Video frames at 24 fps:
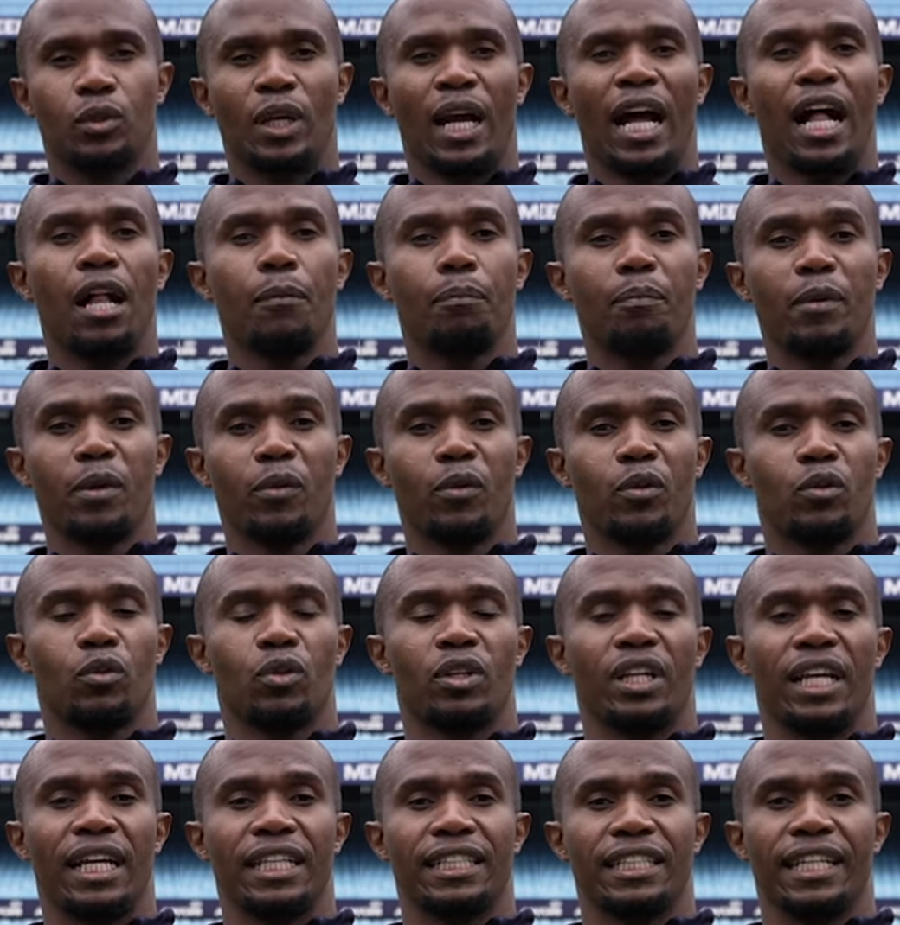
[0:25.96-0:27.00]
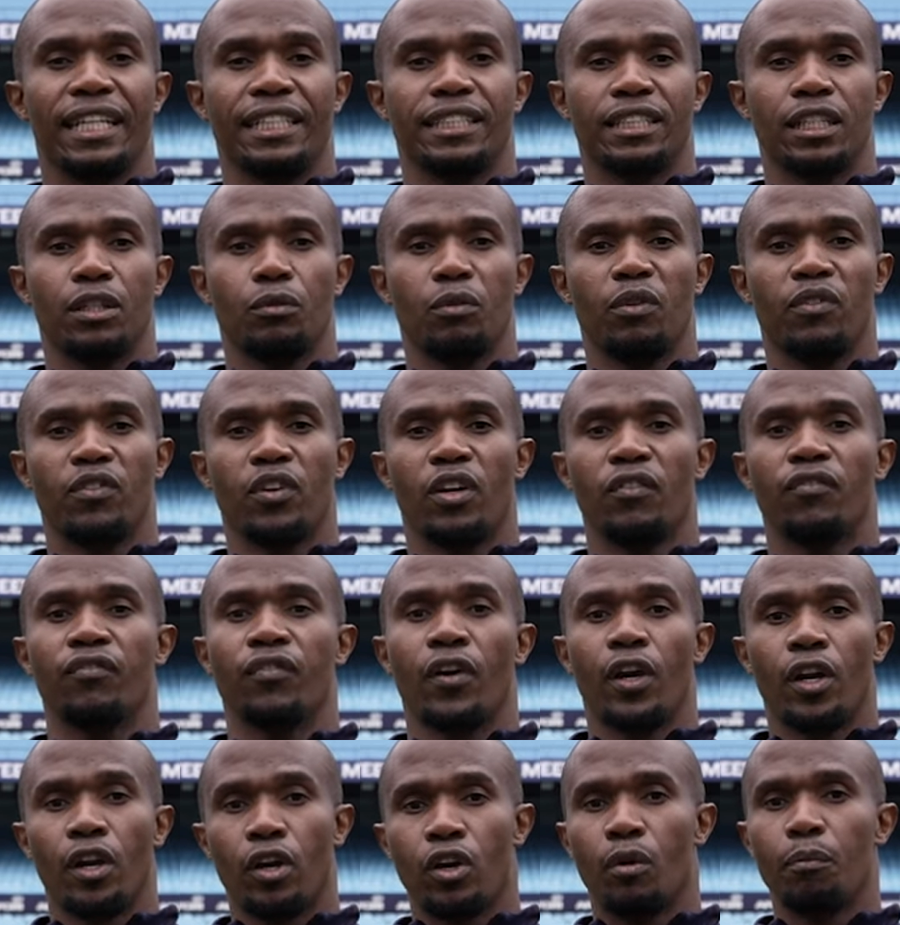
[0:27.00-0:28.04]
To help me with today's lesson we've got
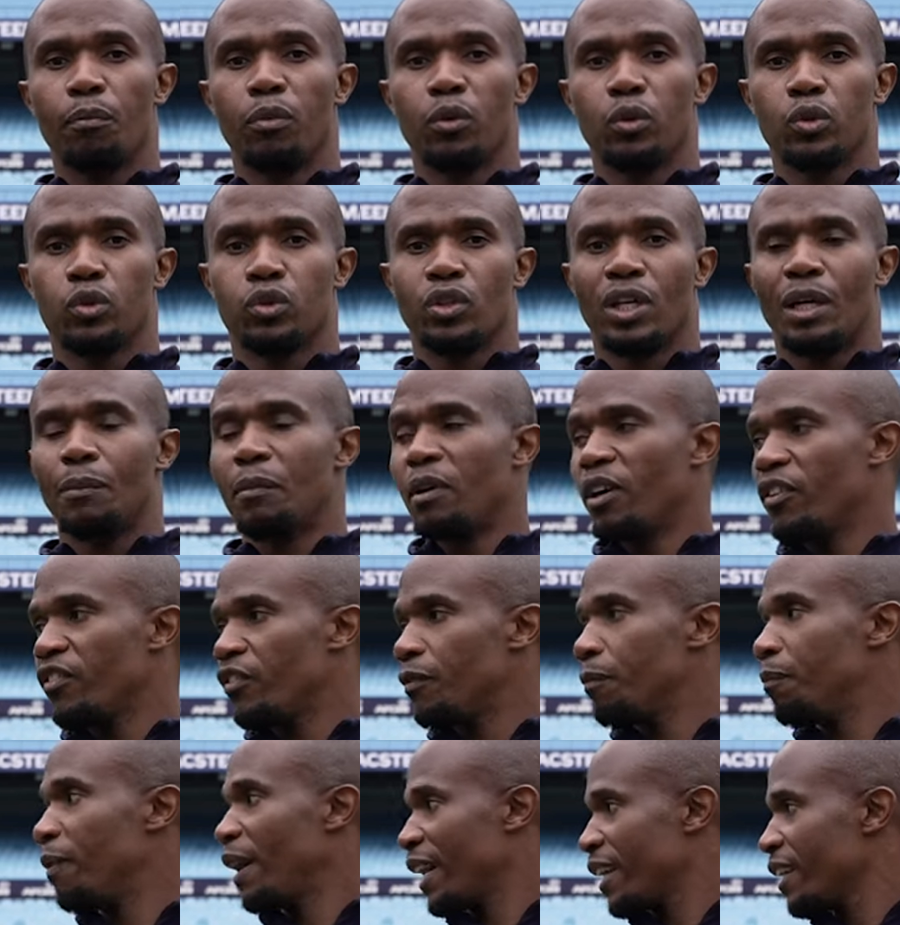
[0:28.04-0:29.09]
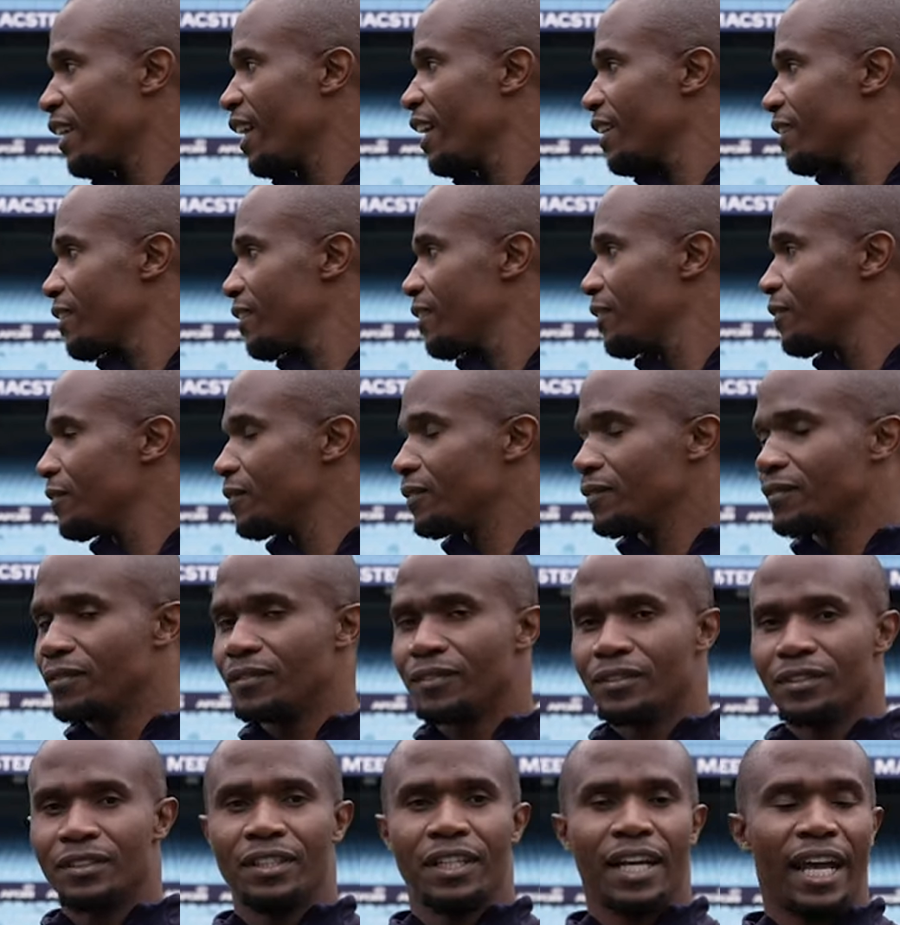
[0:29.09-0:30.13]
Vodacom Bulls scrum half Bernard
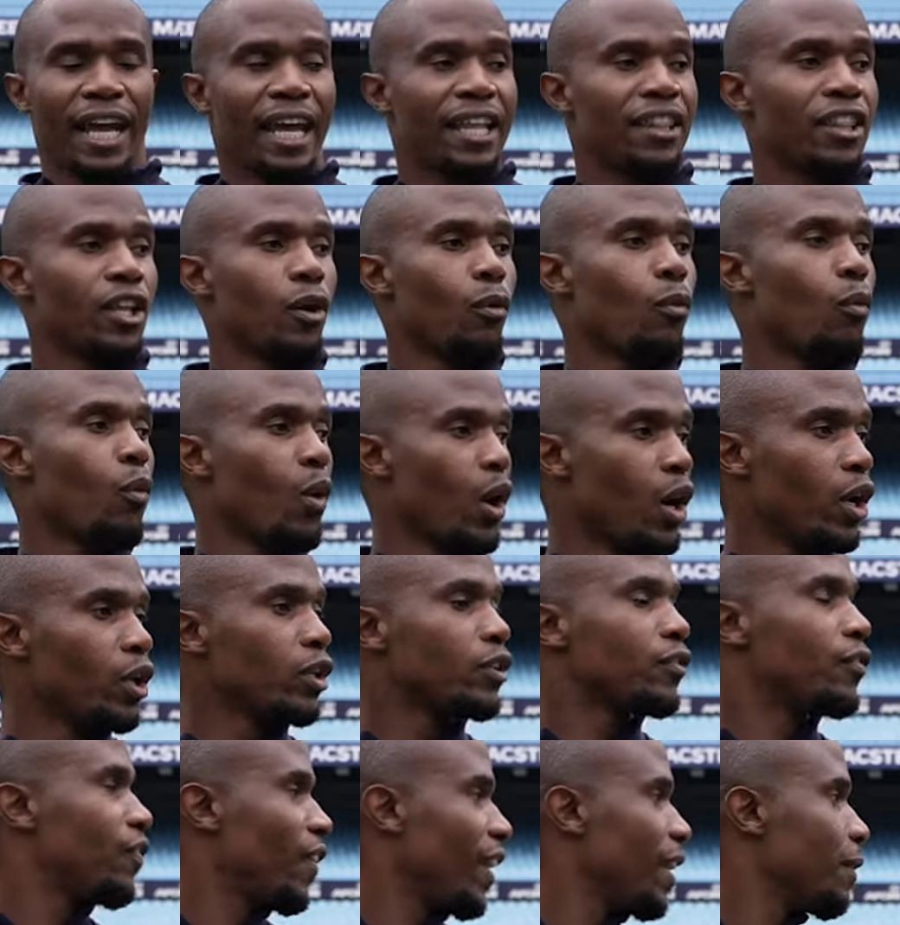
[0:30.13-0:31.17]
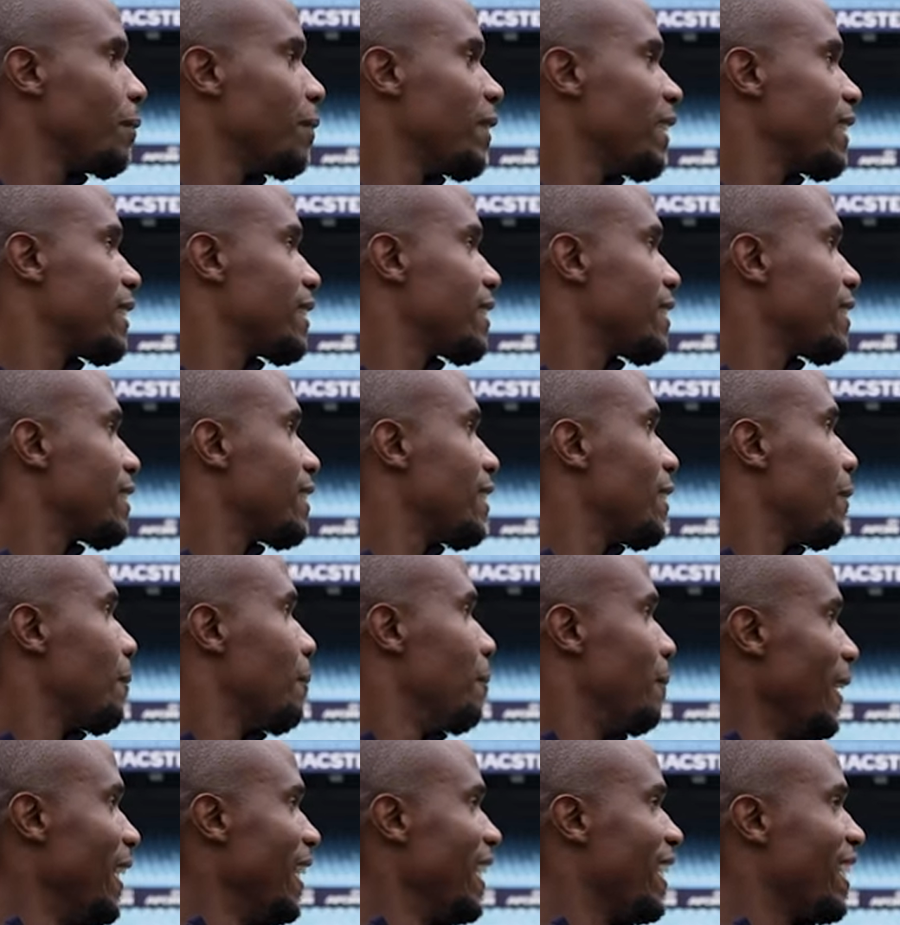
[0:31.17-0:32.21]
and the world famous
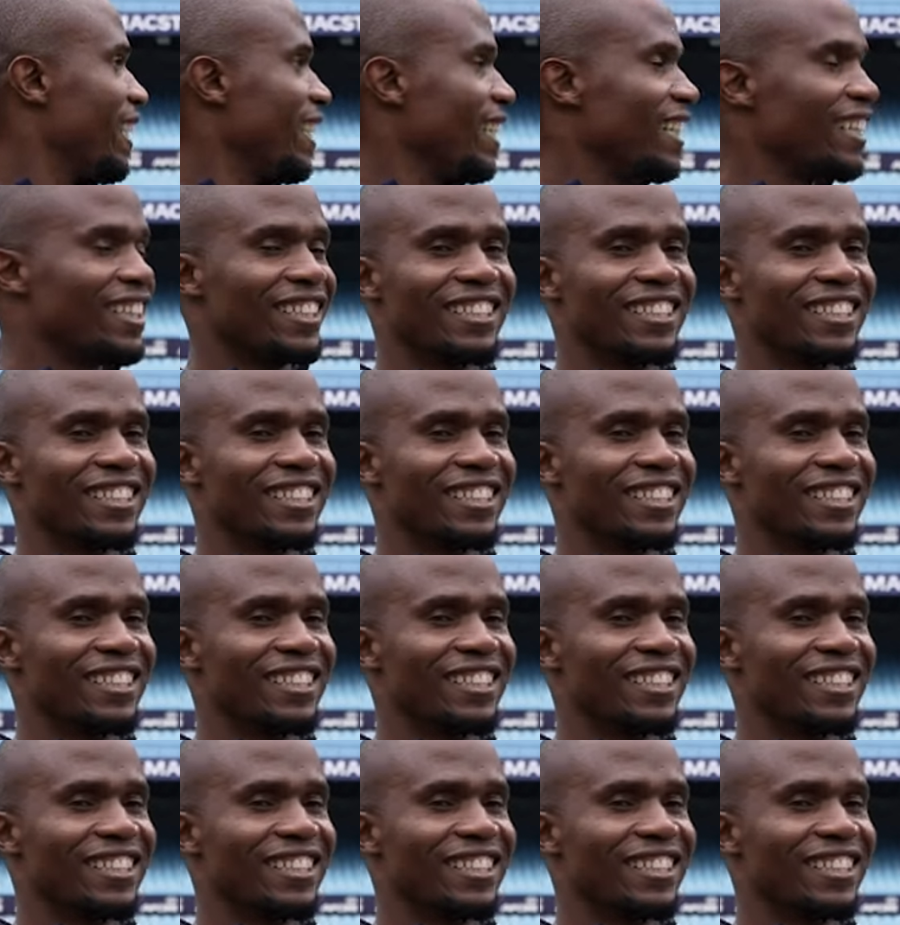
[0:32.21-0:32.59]
Biliki.